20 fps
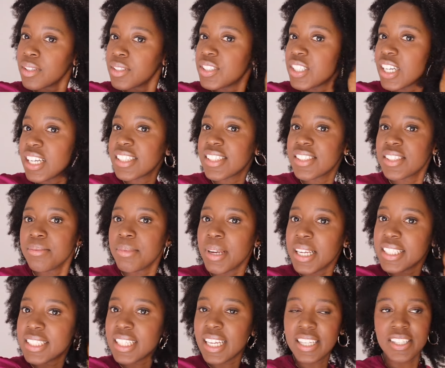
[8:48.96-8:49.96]
Just to
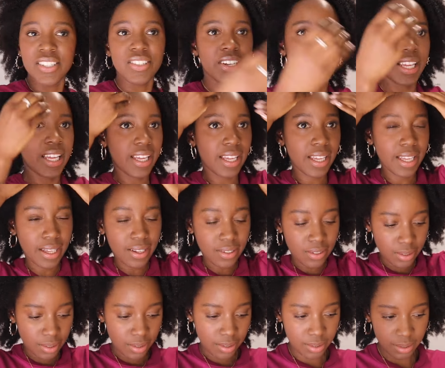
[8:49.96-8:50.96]
maintain your hair
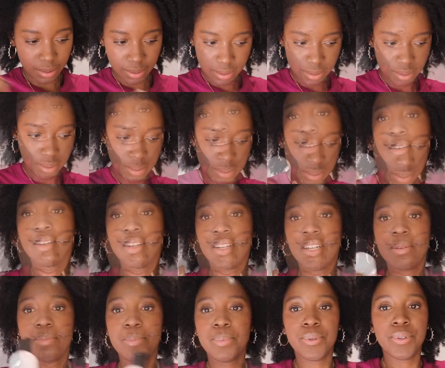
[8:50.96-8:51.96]
health. I'm
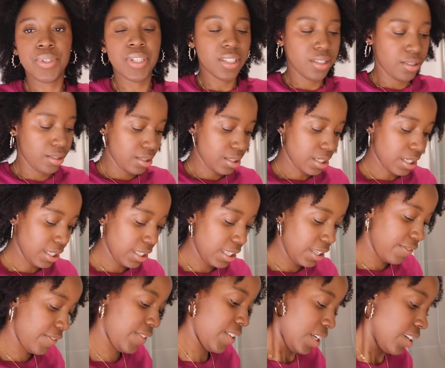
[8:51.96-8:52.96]
gonna put a
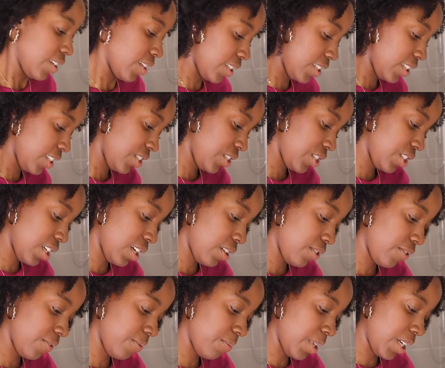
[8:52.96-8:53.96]
leave-in conditioner
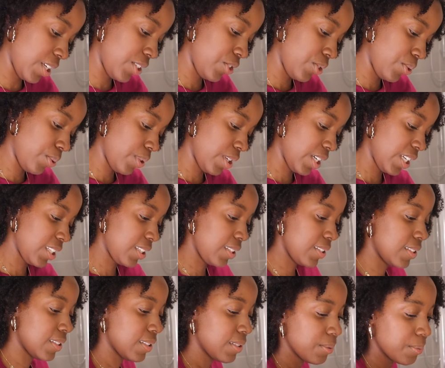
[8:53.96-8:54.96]
of my
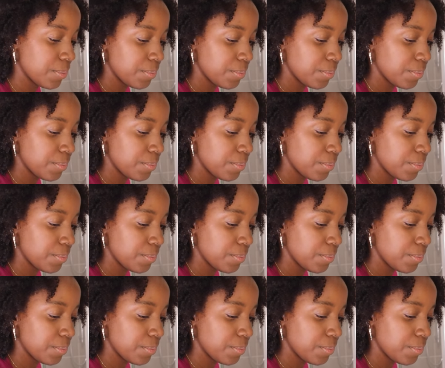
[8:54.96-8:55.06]
choice.